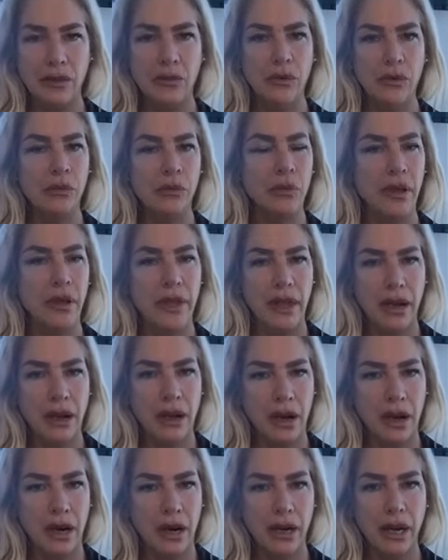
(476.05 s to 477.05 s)
with where they
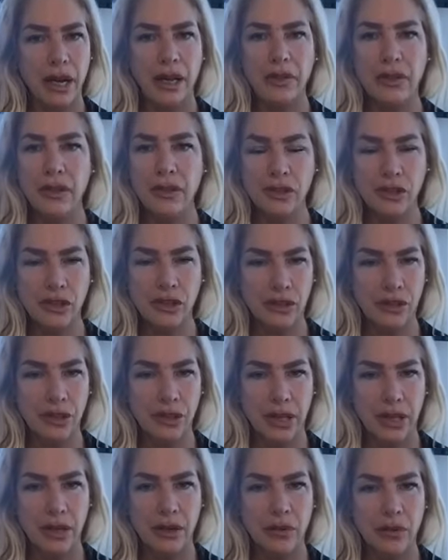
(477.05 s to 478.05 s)
are in their
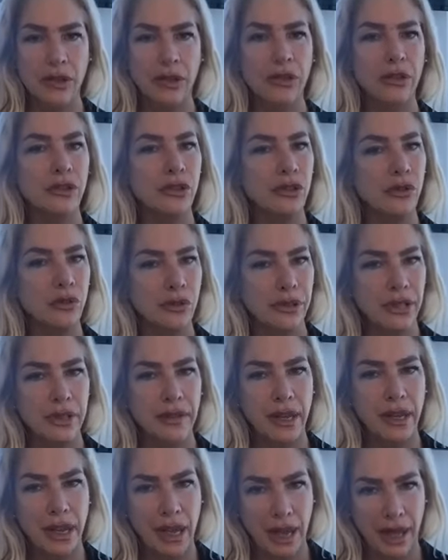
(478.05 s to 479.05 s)
journey with the tools that
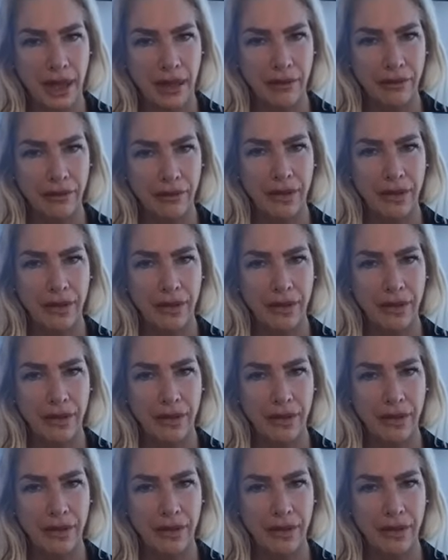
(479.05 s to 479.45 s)
they have.